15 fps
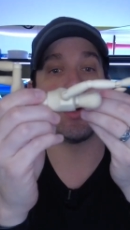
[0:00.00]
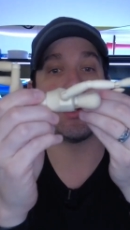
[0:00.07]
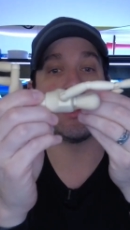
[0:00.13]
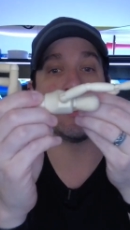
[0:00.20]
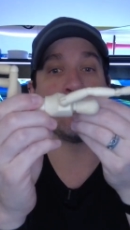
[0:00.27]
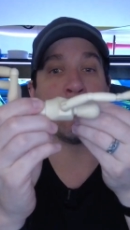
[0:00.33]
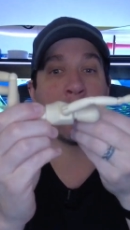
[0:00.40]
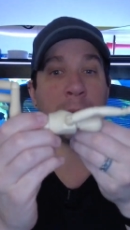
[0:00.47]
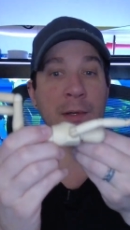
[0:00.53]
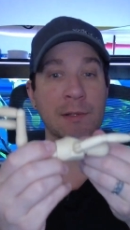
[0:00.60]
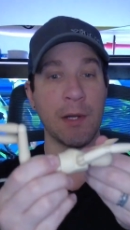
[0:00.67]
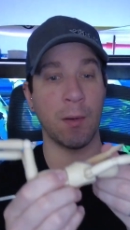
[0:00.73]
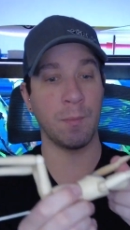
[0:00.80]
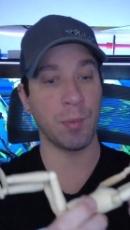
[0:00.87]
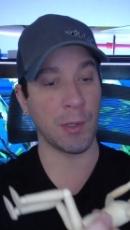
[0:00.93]
You maybe
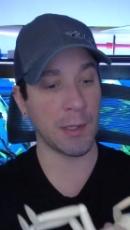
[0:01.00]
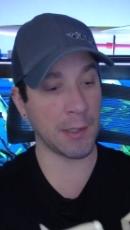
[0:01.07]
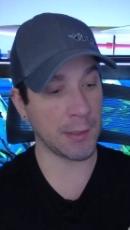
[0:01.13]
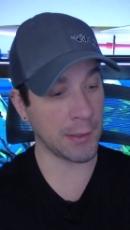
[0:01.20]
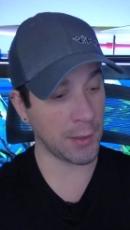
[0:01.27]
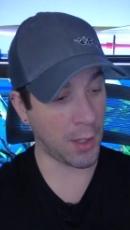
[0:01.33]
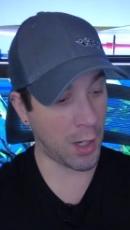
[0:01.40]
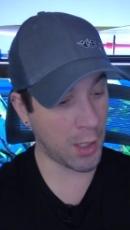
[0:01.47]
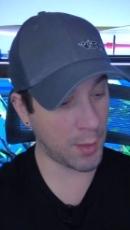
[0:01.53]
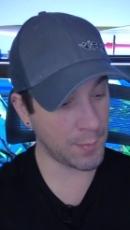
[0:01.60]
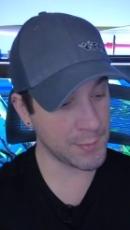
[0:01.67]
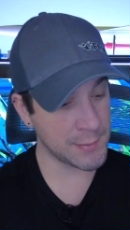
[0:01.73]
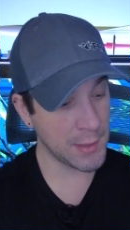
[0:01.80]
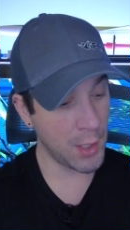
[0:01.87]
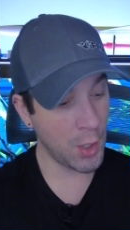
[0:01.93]
start bringing your
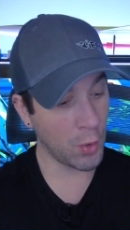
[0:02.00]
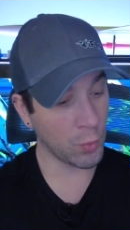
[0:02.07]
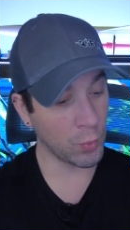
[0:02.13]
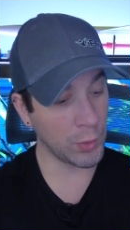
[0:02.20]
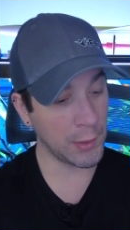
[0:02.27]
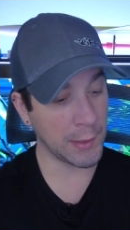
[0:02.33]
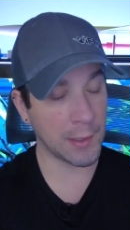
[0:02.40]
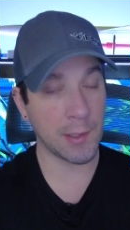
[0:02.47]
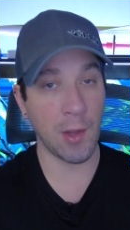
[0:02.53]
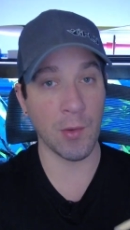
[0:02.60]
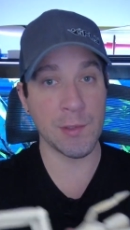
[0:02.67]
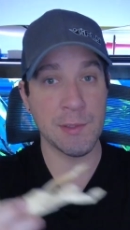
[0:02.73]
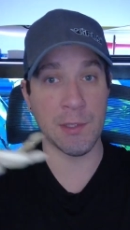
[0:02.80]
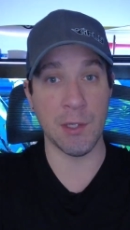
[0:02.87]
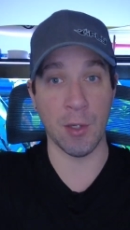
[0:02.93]
arms really
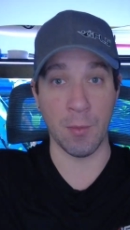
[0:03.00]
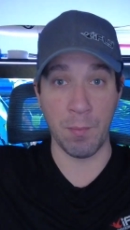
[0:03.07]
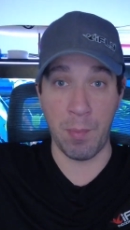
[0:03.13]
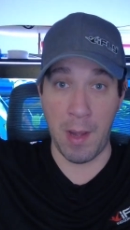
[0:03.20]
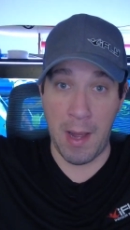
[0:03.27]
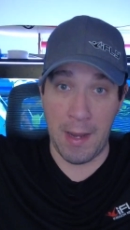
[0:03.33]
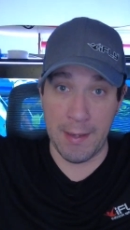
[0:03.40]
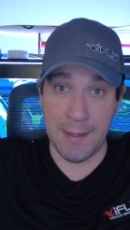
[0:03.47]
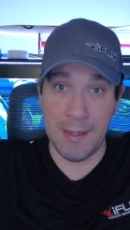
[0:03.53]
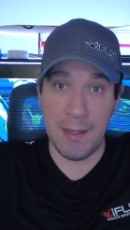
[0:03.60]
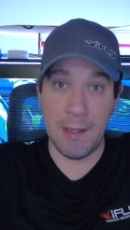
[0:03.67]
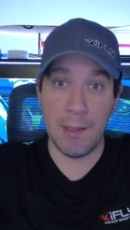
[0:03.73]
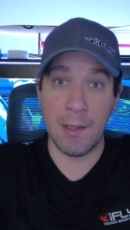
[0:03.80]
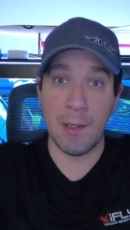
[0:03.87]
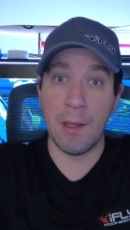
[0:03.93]
close to your
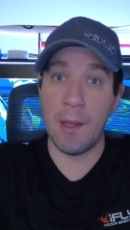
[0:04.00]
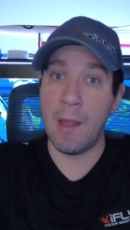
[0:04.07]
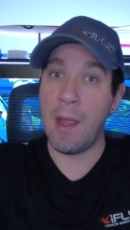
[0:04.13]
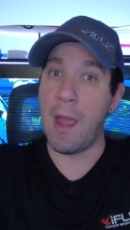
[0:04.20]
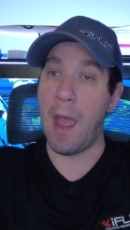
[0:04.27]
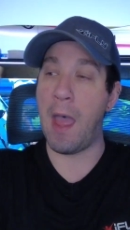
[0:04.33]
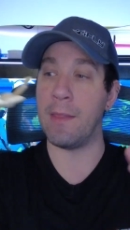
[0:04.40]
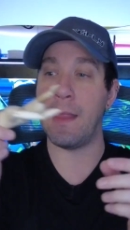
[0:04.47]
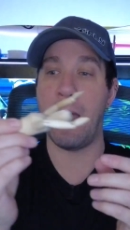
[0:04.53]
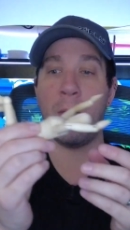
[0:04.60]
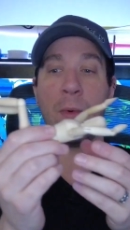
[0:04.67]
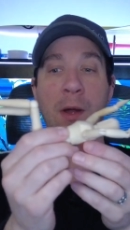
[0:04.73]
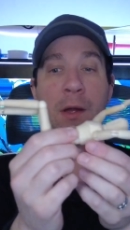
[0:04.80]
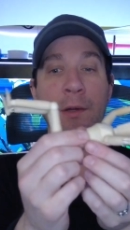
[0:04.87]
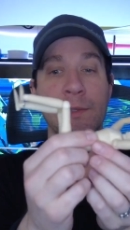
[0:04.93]
body, and that
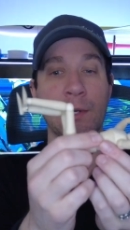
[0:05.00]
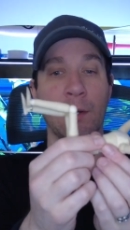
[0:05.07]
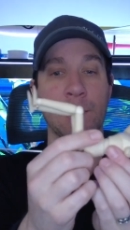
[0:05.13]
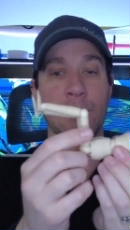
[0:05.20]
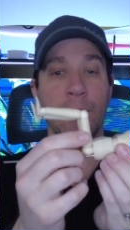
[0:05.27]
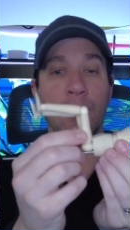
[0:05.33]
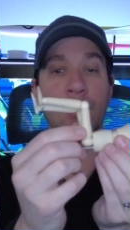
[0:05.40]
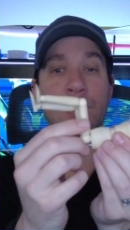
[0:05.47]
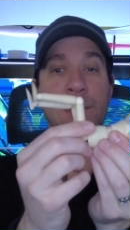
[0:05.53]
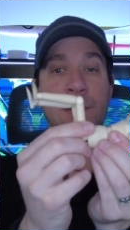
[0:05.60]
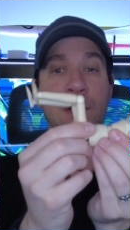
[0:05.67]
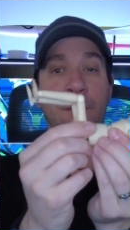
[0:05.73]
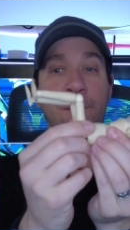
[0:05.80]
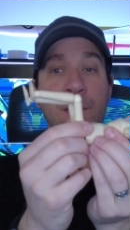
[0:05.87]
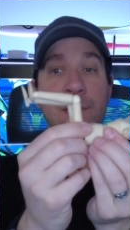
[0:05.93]
way you start to lose
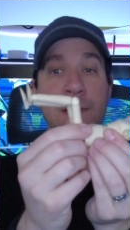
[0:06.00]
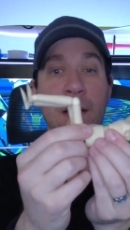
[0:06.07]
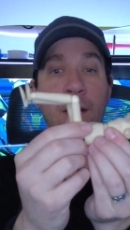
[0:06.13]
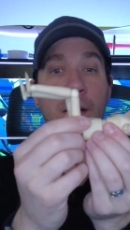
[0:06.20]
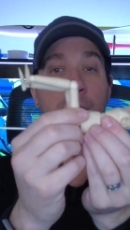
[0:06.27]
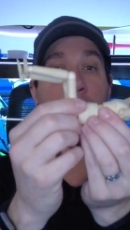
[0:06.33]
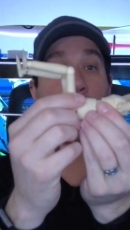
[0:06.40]
surface area